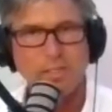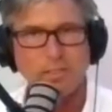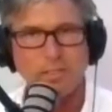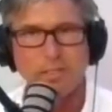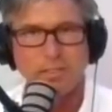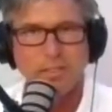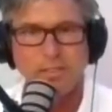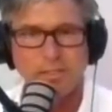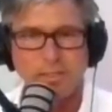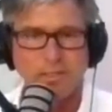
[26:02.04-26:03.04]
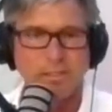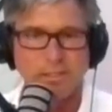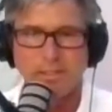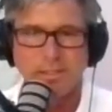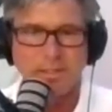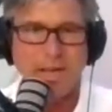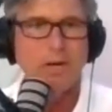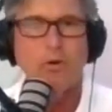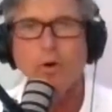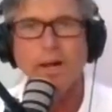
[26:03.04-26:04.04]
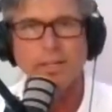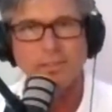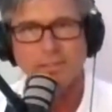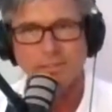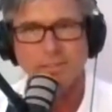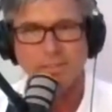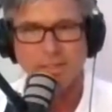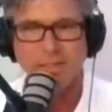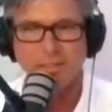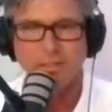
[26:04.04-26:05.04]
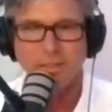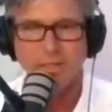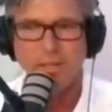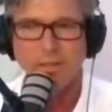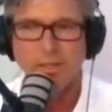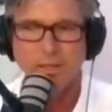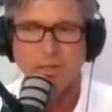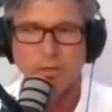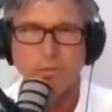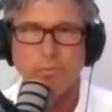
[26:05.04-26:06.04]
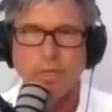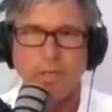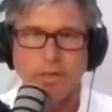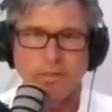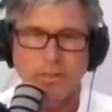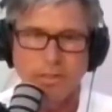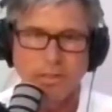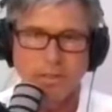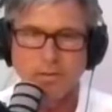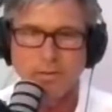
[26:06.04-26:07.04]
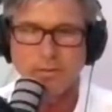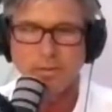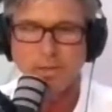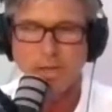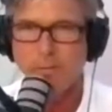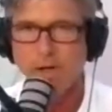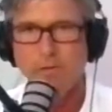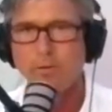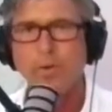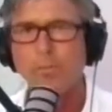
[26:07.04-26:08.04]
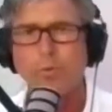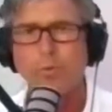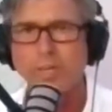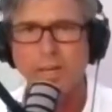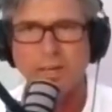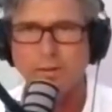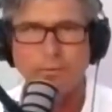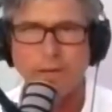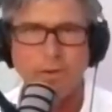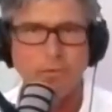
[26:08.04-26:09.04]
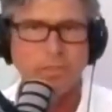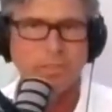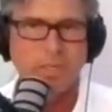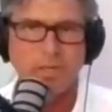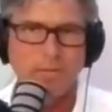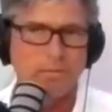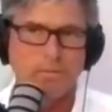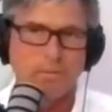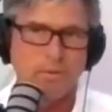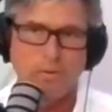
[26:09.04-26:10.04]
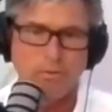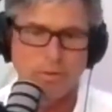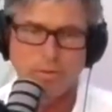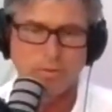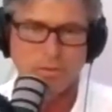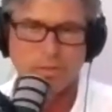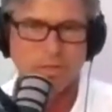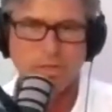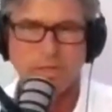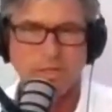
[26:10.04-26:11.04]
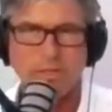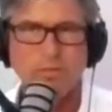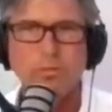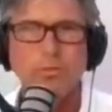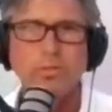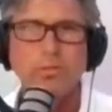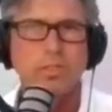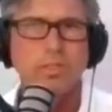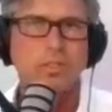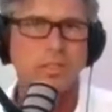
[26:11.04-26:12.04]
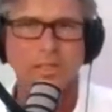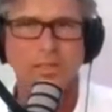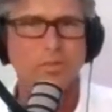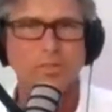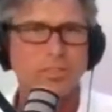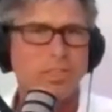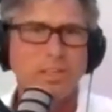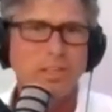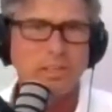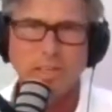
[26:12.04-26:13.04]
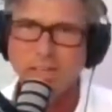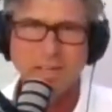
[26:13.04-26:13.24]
because it's not great, and anything that could be I remember we got in a fight one time over country music, and it was like,